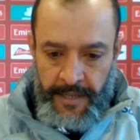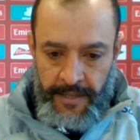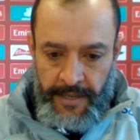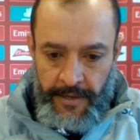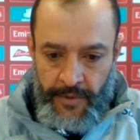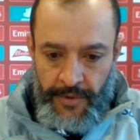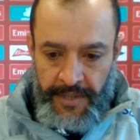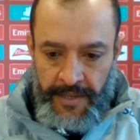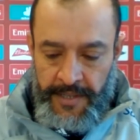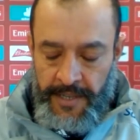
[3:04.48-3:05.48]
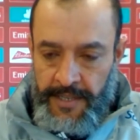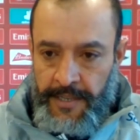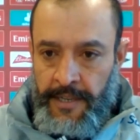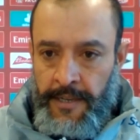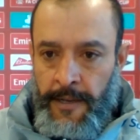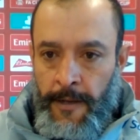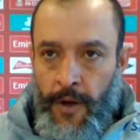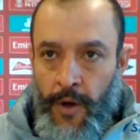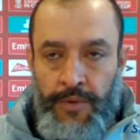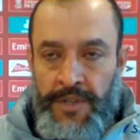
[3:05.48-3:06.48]
it during this season,
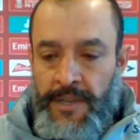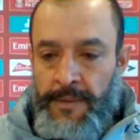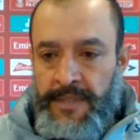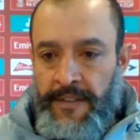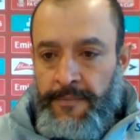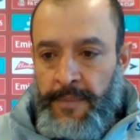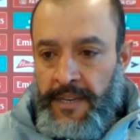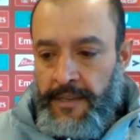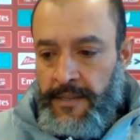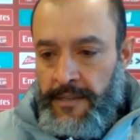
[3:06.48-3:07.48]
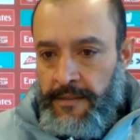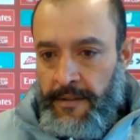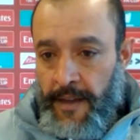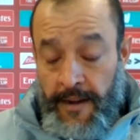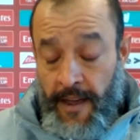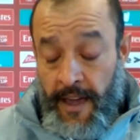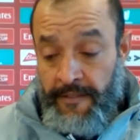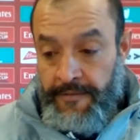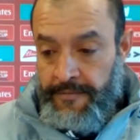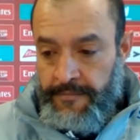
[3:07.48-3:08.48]
all the teams
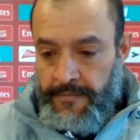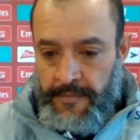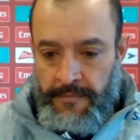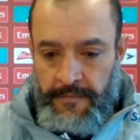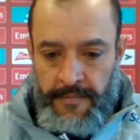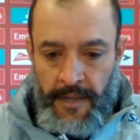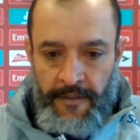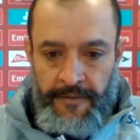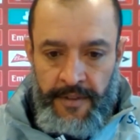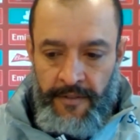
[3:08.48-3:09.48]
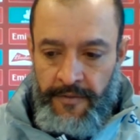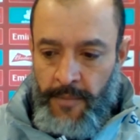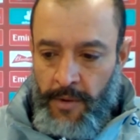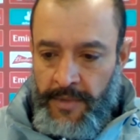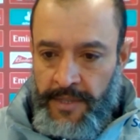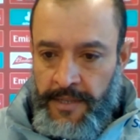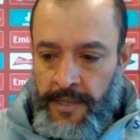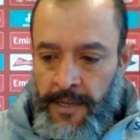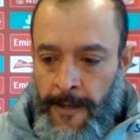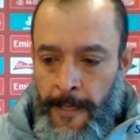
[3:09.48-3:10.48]
have tough moments,
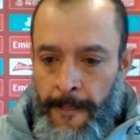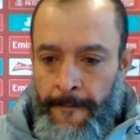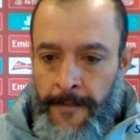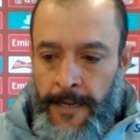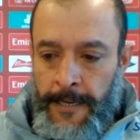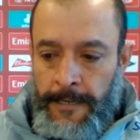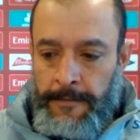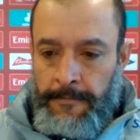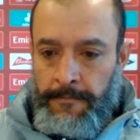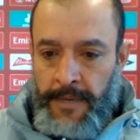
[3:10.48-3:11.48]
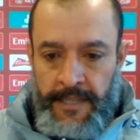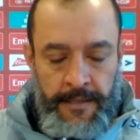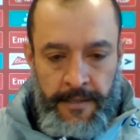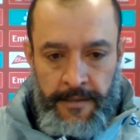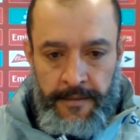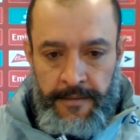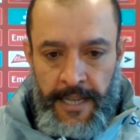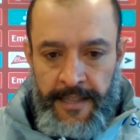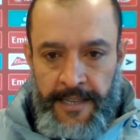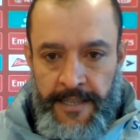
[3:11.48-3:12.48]
but
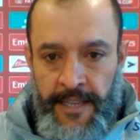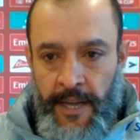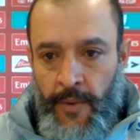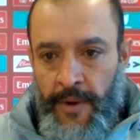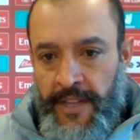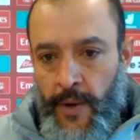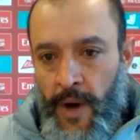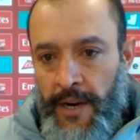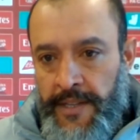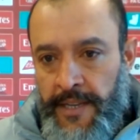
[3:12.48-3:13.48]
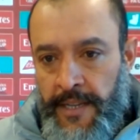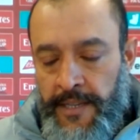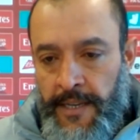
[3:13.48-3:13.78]
that doesn't take away the quality and